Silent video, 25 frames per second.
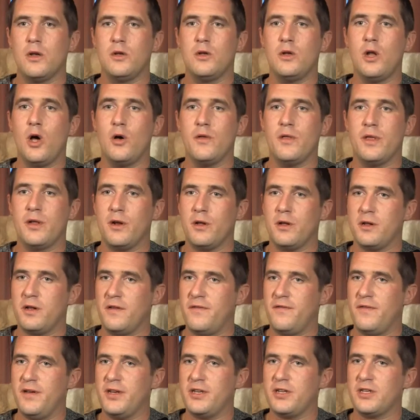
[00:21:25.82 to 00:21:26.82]
No, they're not
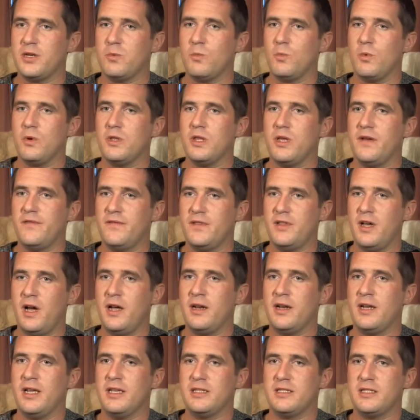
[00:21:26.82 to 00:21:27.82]
deficient. What they've
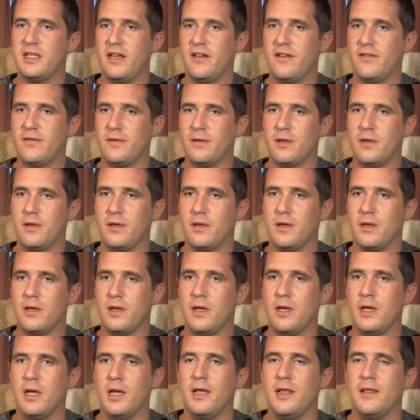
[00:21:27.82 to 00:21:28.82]
done is they, they haven't
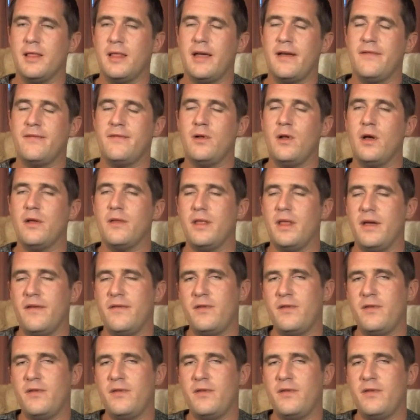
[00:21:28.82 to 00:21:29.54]
progressed to being they've not, male.